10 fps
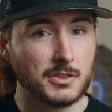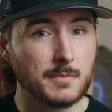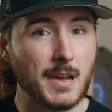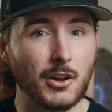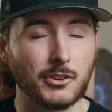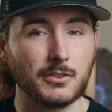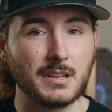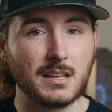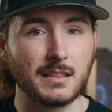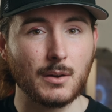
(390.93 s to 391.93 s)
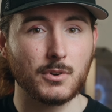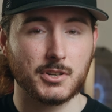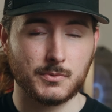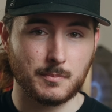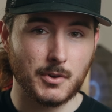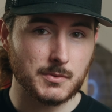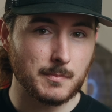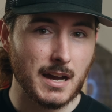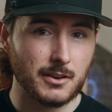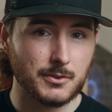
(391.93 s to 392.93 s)
to mount underneath that works with most
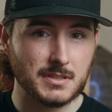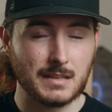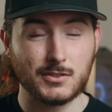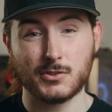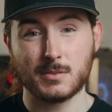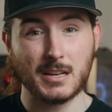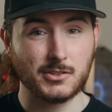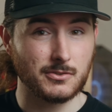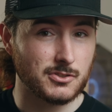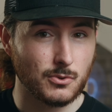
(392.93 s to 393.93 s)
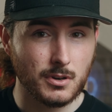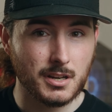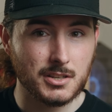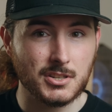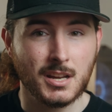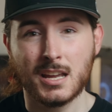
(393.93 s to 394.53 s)
models, gives you some extra storage.